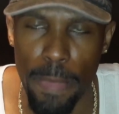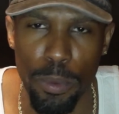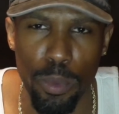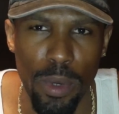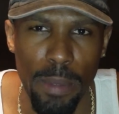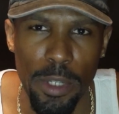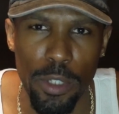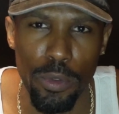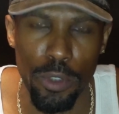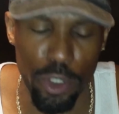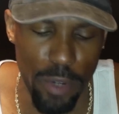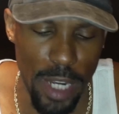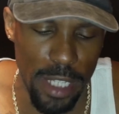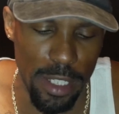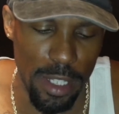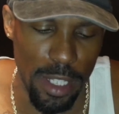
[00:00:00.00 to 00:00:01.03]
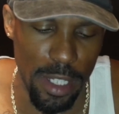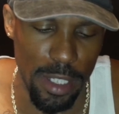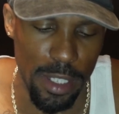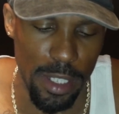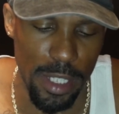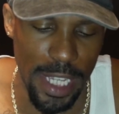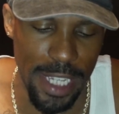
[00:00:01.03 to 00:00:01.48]
Women do strange things
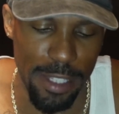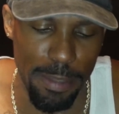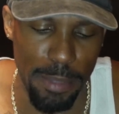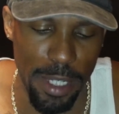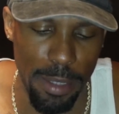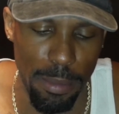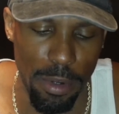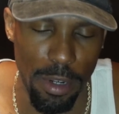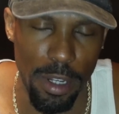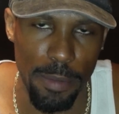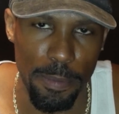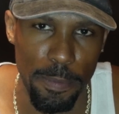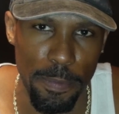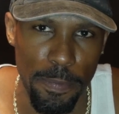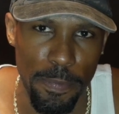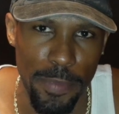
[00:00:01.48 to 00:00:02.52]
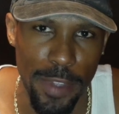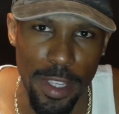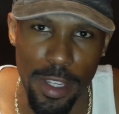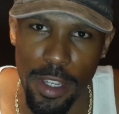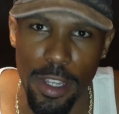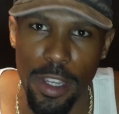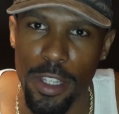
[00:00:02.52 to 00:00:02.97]
to test men, bro.
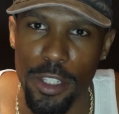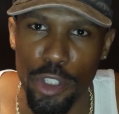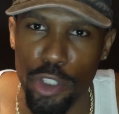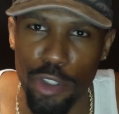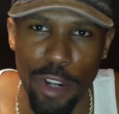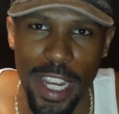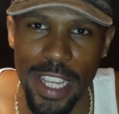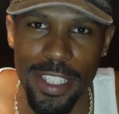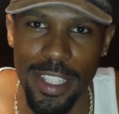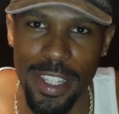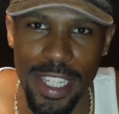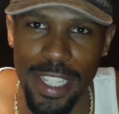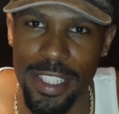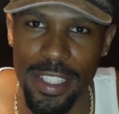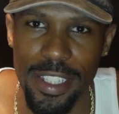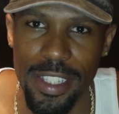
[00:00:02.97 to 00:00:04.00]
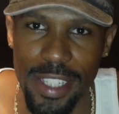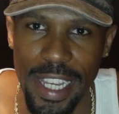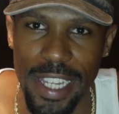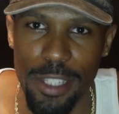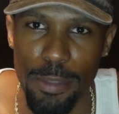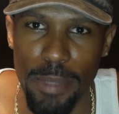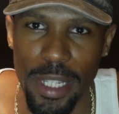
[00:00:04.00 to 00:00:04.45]
Strange things to
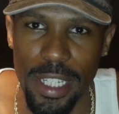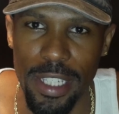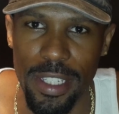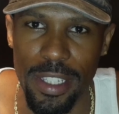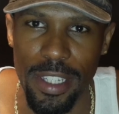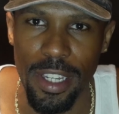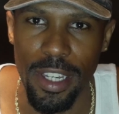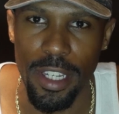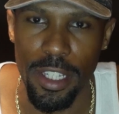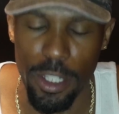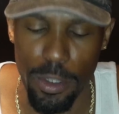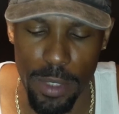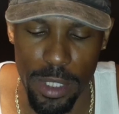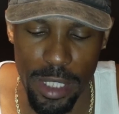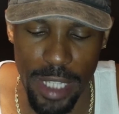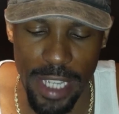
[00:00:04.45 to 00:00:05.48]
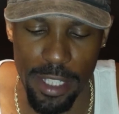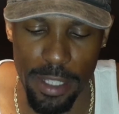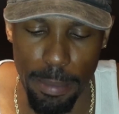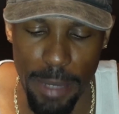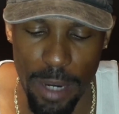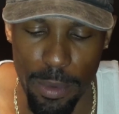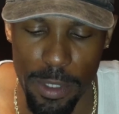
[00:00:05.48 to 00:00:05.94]
test men. She was
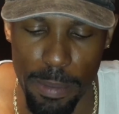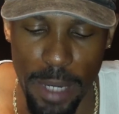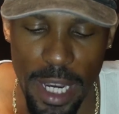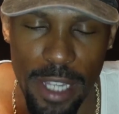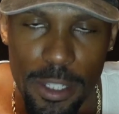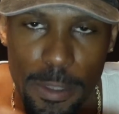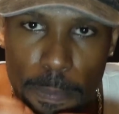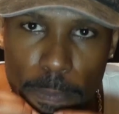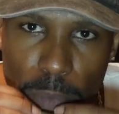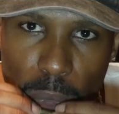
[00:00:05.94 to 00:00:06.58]
testing my response.